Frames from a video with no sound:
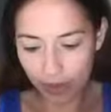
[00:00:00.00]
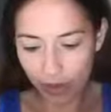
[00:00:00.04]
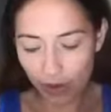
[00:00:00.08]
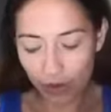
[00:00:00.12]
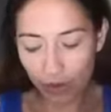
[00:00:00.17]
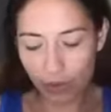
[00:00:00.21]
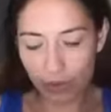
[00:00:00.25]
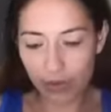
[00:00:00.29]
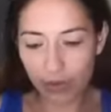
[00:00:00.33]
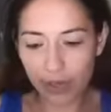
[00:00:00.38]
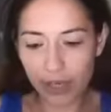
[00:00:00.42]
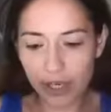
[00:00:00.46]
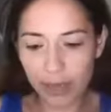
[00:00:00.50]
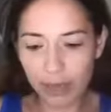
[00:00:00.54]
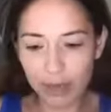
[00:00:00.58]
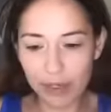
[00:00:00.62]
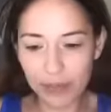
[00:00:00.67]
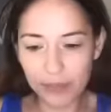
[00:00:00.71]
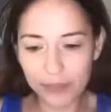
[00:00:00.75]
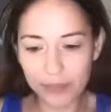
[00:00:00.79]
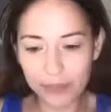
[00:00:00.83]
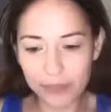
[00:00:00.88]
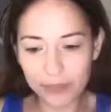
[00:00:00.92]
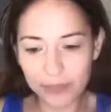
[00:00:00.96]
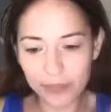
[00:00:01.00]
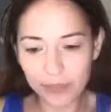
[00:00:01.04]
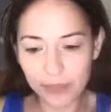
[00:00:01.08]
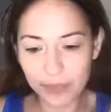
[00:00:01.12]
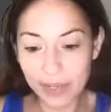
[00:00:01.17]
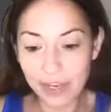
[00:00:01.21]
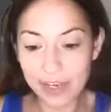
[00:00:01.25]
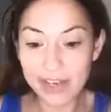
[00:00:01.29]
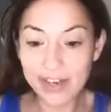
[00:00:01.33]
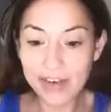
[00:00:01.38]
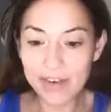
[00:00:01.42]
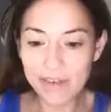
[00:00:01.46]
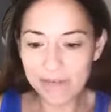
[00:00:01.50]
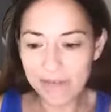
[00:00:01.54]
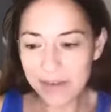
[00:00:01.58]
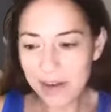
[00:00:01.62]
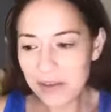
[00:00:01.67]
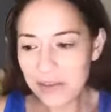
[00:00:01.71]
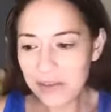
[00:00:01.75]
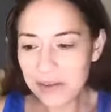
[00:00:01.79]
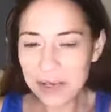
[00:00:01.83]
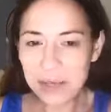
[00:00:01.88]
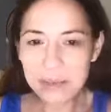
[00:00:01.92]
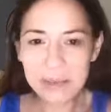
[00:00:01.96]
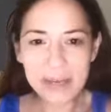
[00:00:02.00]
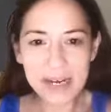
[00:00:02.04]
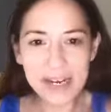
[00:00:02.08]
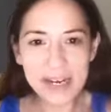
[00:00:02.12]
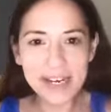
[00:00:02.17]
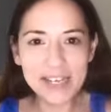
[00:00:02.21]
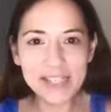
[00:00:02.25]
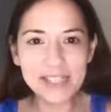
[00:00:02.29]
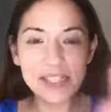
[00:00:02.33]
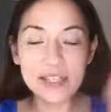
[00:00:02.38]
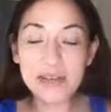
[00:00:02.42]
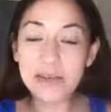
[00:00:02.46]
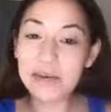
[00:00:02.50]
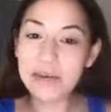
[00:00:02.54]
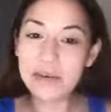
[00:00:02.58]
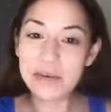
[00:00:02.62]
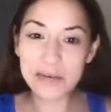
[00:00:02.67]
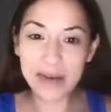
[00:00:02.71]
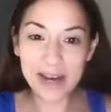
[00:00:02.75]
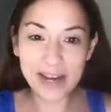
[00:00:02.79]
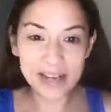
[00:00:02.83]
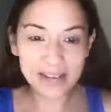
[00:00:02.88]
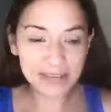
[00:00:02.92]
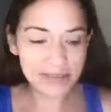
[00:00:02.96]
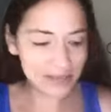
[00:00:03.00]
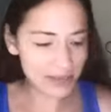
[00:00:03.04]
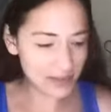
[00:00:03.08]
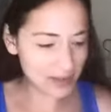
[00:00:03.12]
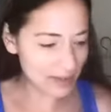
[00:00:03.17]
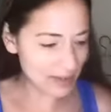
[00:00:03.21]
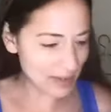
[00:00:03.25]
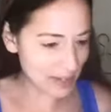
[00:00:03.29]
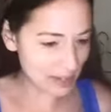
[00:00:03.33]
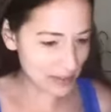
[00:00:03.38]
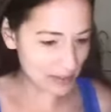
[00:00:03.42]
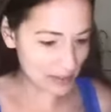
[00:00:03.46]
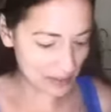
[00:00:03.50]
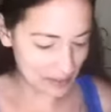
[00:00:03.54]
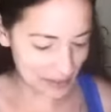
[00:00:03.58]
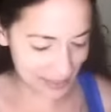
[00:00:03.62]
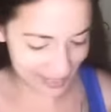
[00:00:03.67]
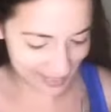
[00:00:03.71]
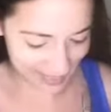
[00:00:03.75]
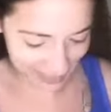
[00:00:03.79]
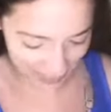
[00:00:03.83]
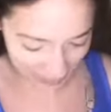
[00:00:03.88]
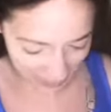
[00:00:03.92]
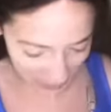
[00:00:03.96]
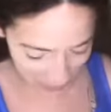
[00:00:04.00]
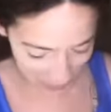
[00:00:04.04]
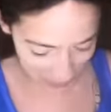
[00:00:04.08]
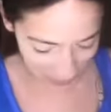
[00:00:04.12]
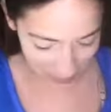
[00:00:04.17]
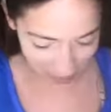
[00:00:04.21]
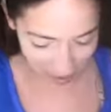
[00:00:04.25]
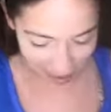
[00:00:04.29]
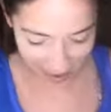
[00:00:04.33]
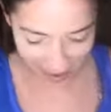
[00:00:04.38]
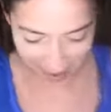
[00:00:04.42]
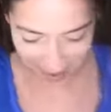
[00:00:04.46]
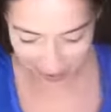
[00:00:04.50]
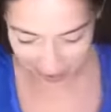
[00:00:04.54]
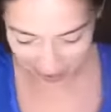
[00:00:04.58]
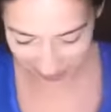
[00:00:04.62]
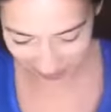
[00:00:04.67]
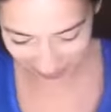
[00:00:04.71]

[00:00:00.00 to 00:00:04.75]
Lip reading: Oh, wait a minute. Found them, guys. They were right in front of my nose. Wow.